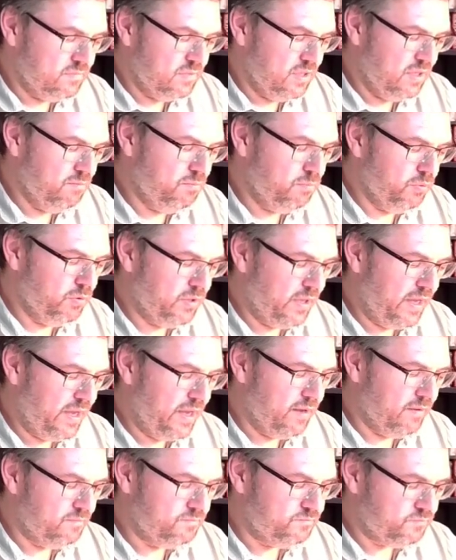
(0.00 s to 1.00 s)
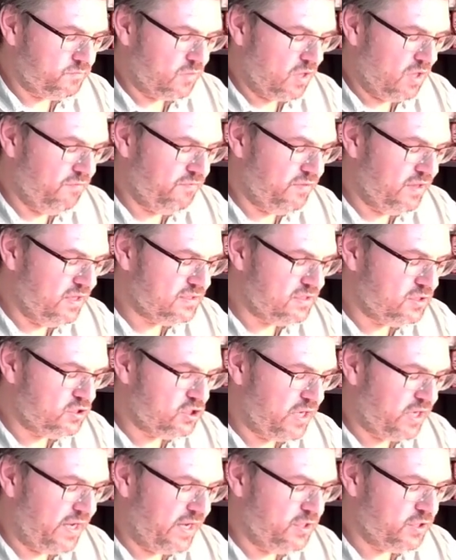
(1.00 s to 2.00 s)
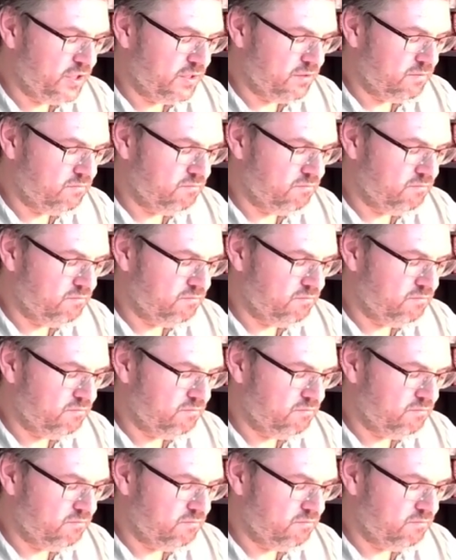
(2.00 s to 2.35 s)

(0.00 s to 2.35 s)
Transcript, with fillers: input A, if this is changing,